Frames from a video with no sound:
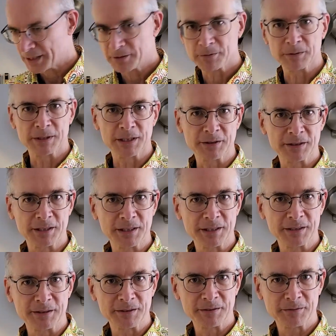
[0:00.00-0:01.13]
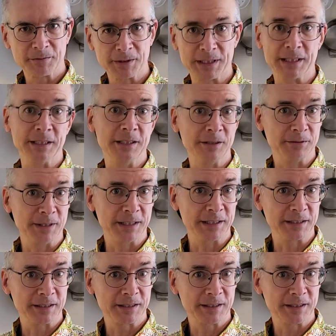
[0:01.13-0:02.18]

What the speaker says: risotto, which you do want.